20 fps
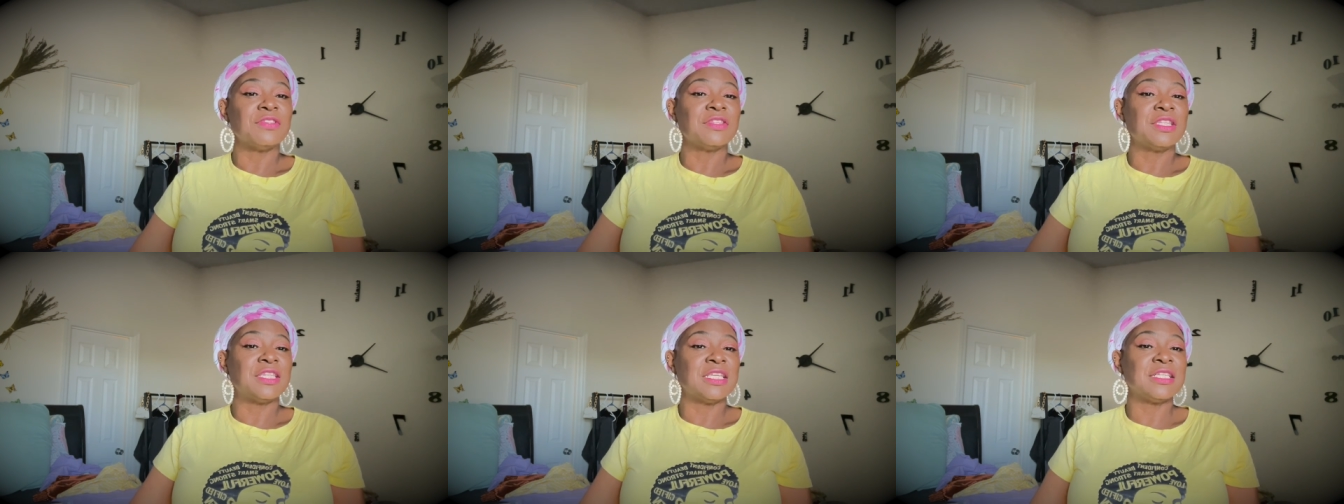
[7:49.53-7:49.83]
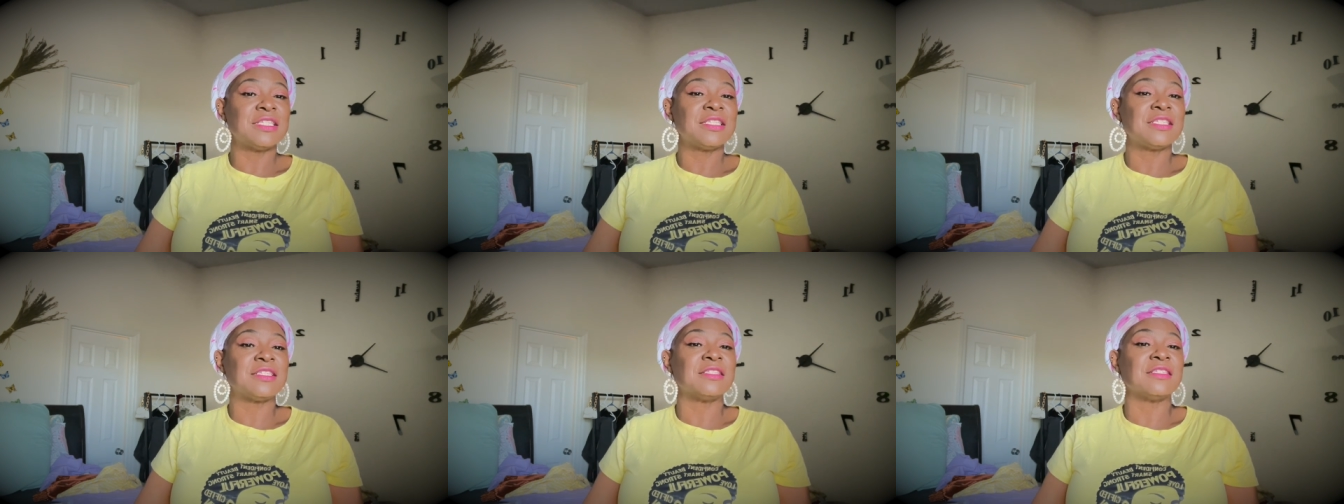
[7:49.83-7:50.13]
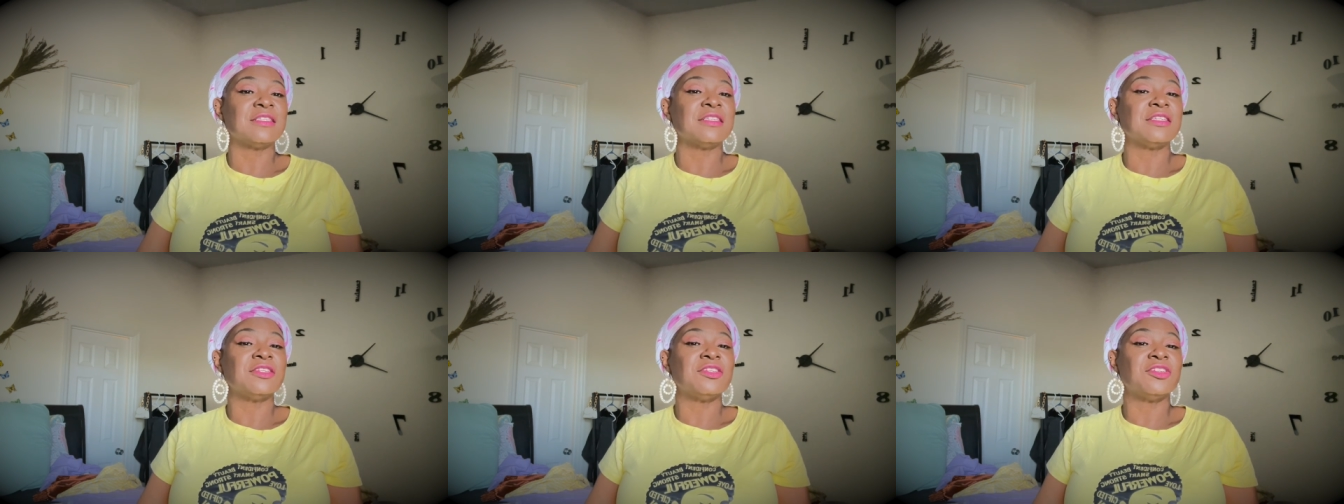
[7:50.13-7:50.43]
this
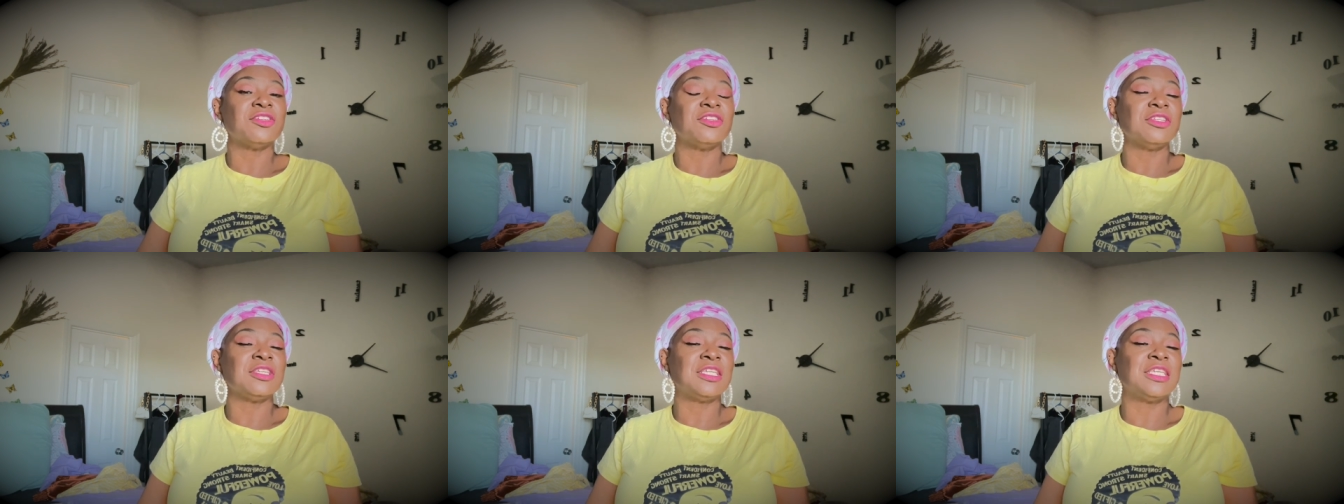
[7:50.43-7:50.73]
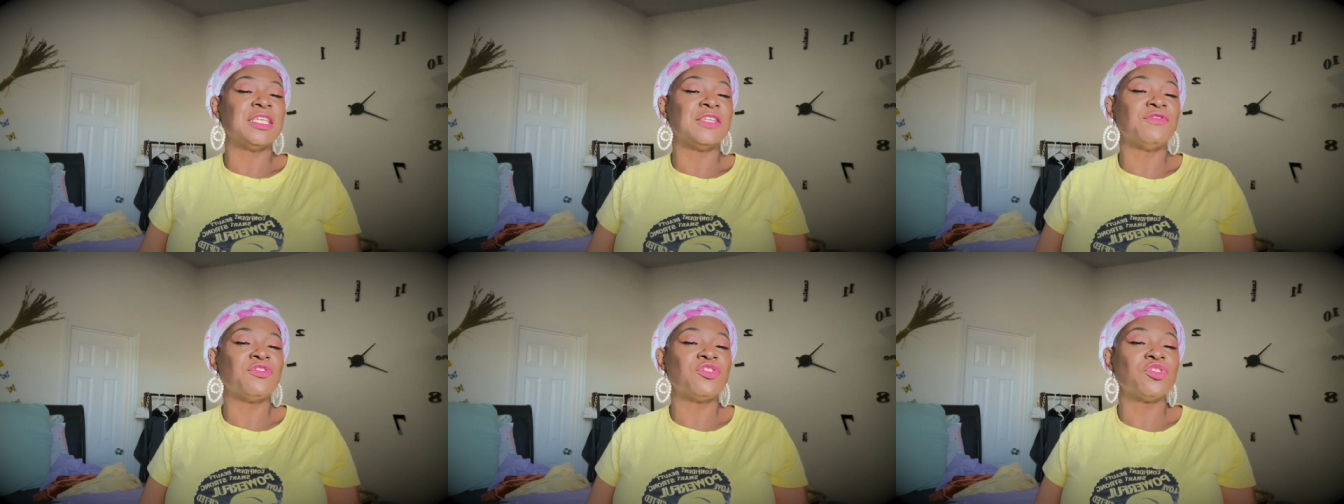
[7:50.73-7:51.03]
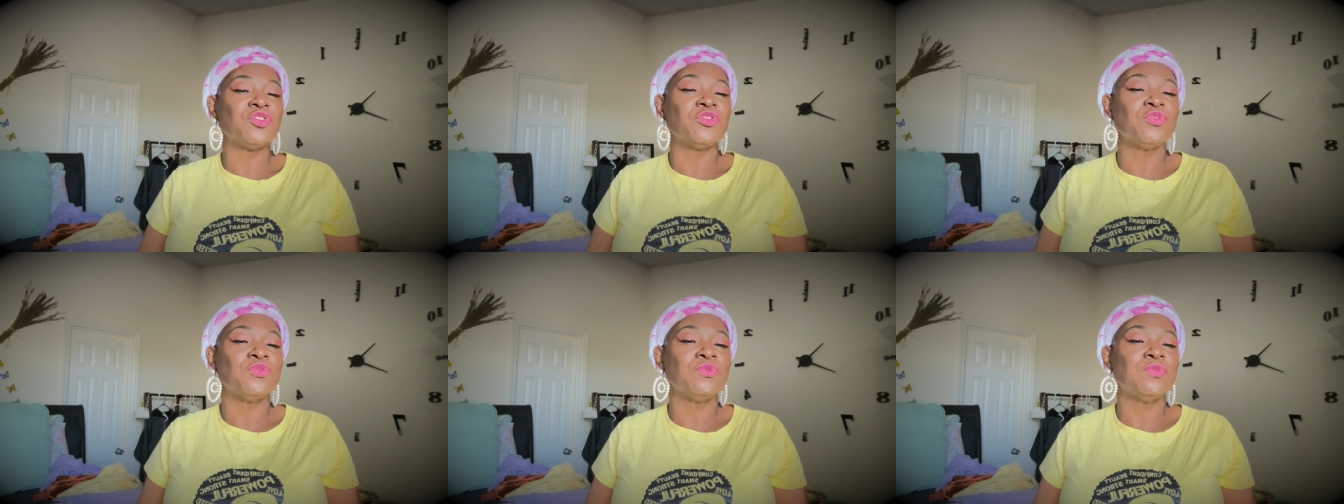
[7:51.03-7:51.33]
gives
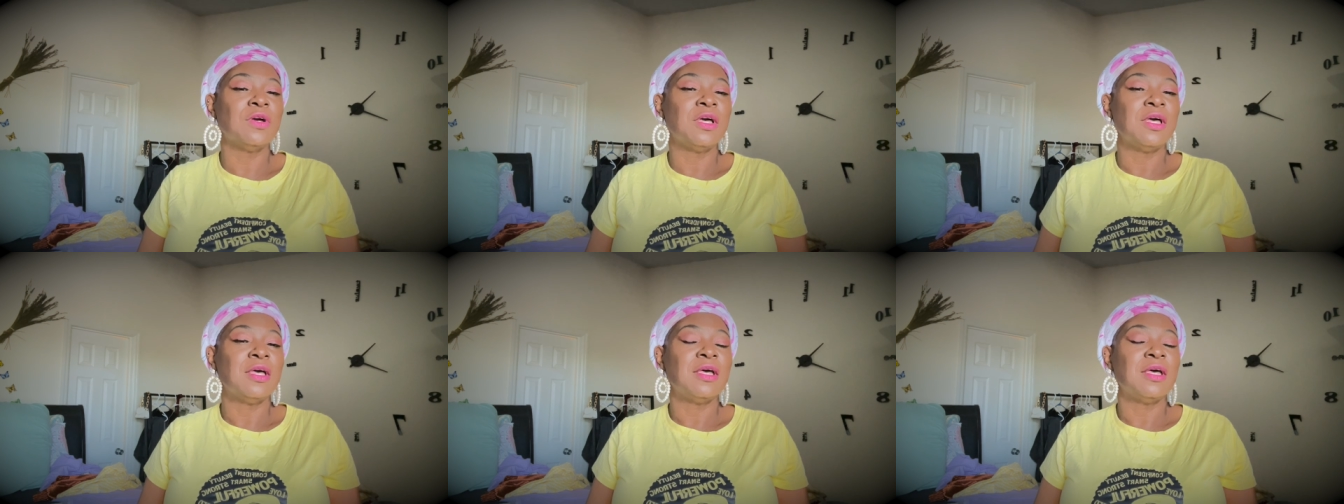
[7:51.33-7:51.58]
you